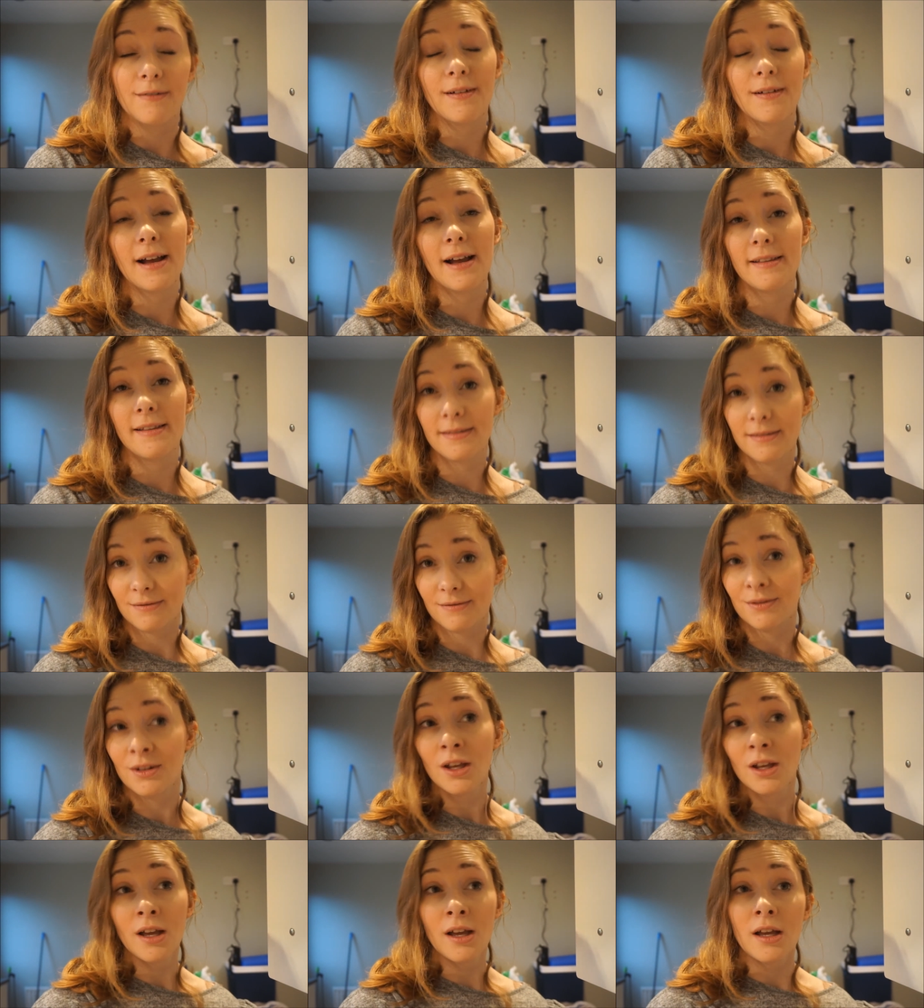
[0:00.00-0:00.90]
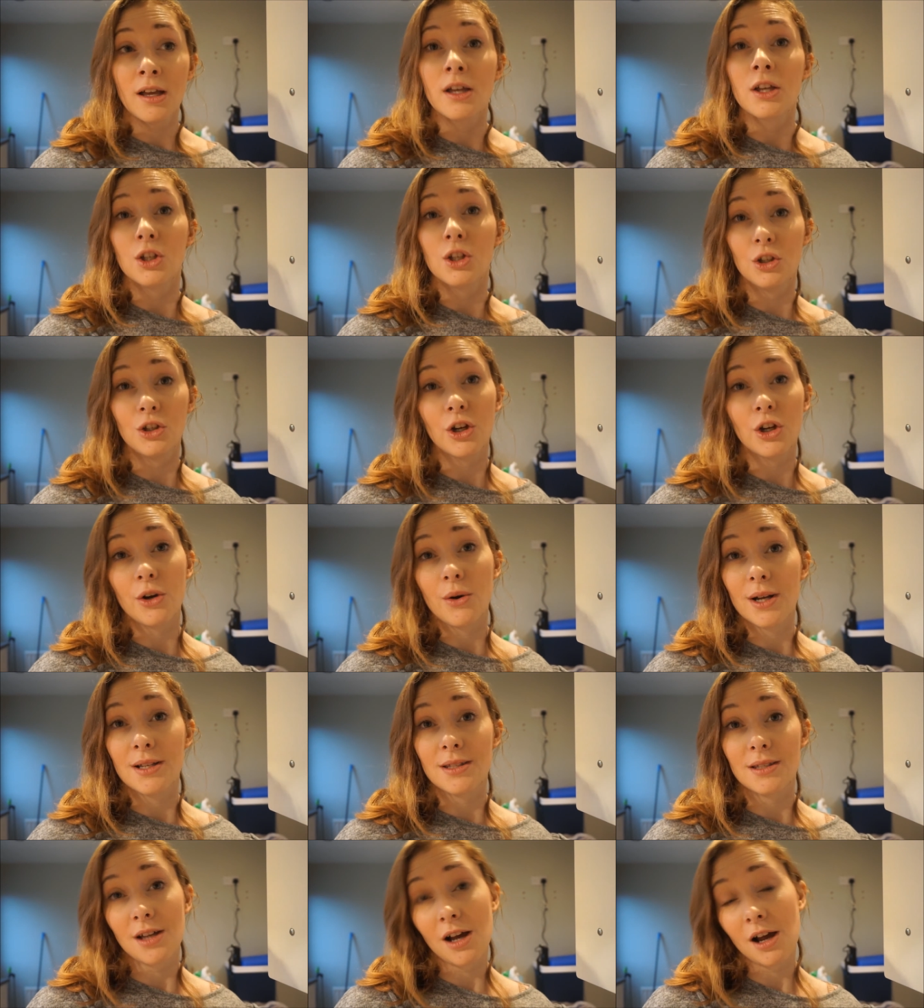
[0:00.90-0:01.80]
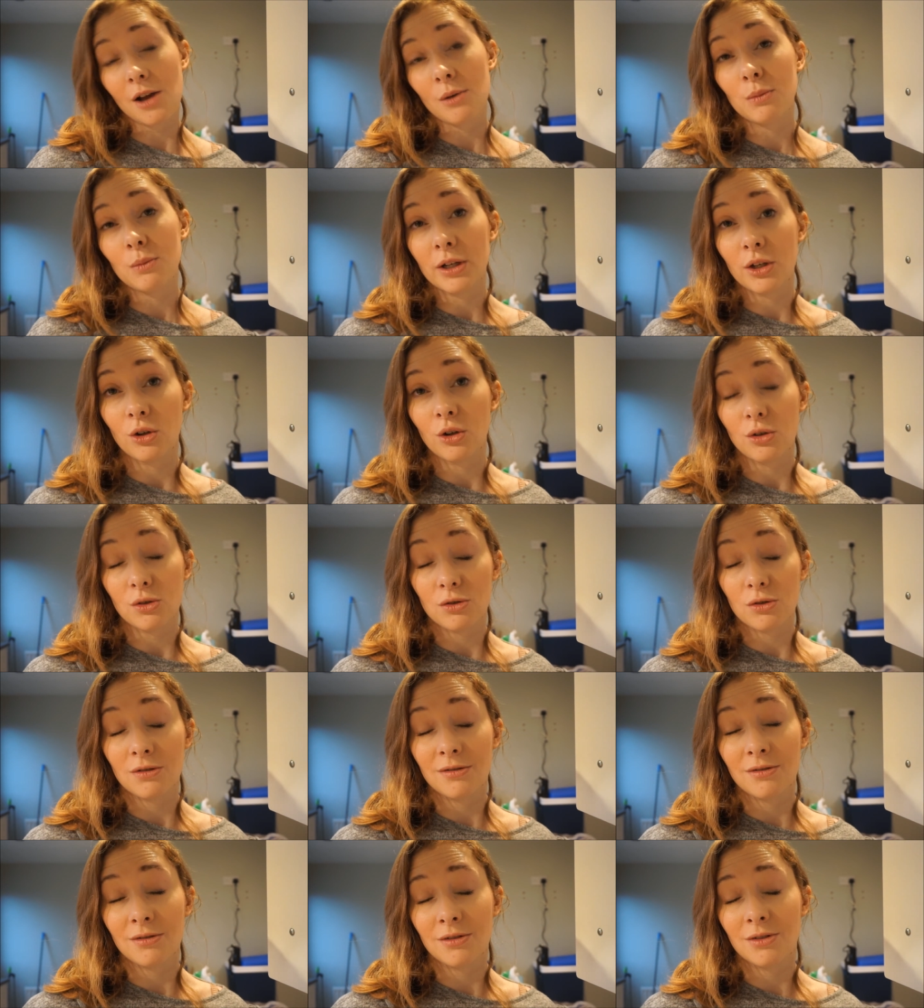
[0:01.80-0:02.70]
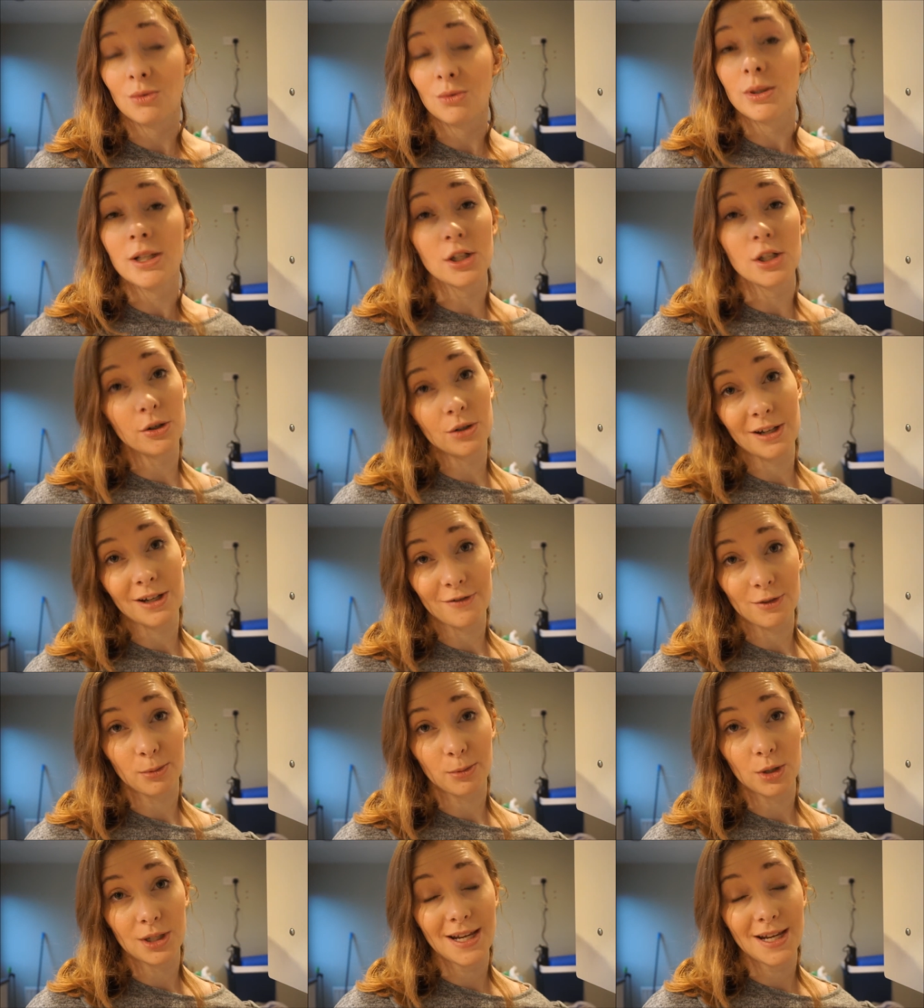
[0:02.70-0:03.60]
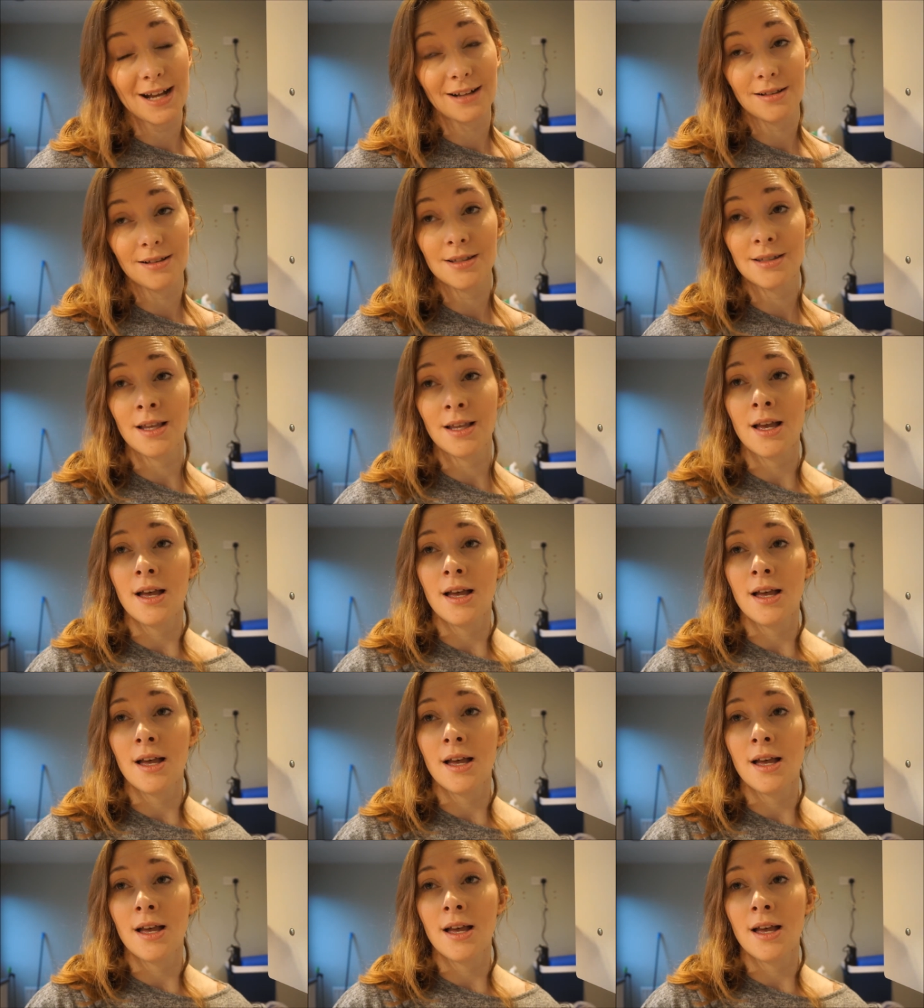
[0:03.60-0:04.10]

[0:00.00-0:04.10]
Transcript: and you know, as time went on we told everybody else.